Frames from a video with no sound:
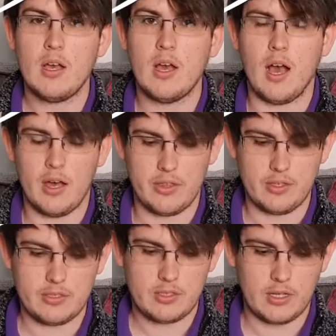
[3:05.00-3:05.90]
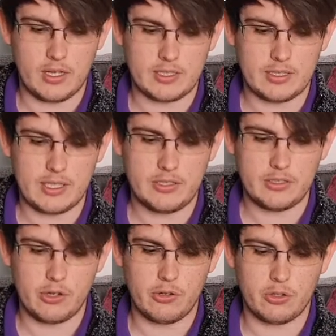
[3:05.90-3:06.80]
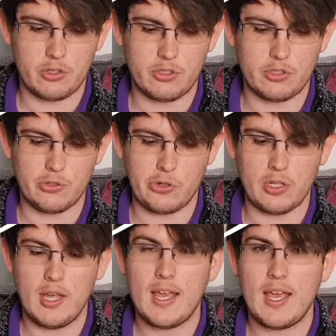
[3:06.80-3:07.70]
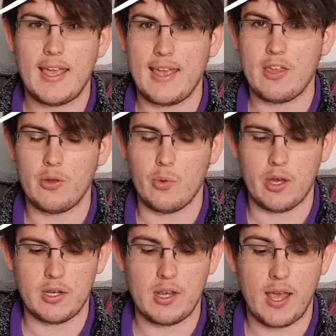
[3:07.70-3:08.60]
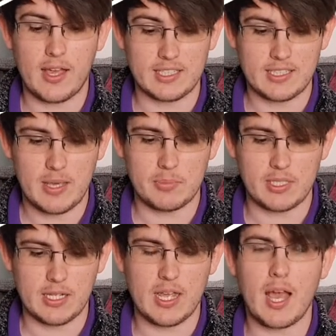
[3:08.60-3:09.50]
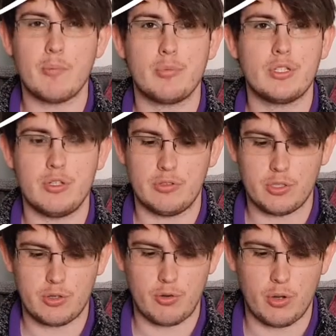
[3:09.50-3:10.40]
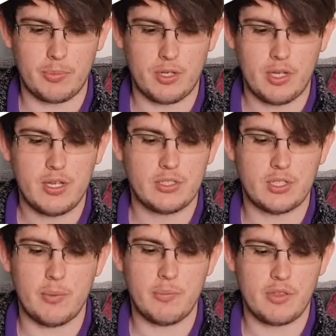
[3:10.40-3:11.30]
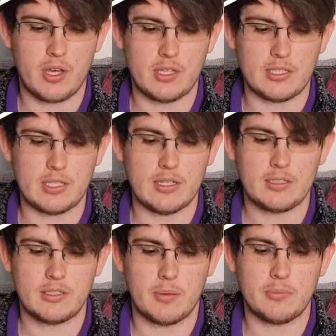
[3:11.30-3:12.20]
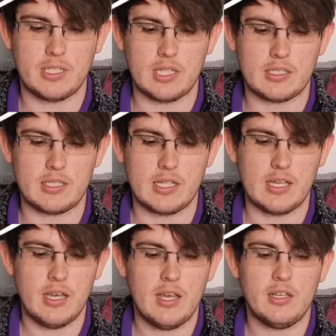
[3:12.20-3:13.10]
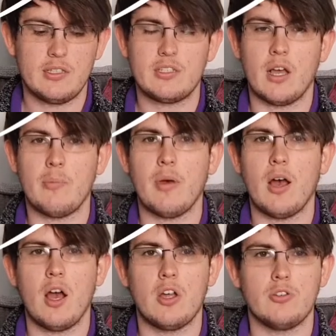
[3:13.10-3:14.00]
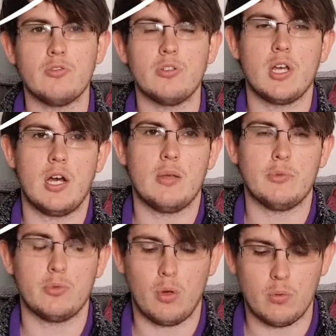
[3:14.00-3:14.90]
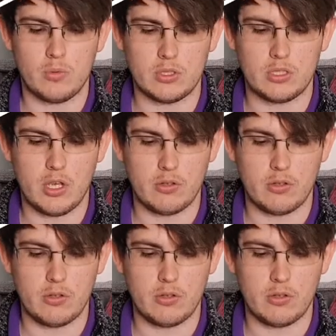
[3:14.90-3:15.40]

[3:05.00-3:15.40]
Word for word: Others, like seed sown on good soil, hear the word, accept it, and produce a crop, some 30, some 60, some a 100 times what was sown.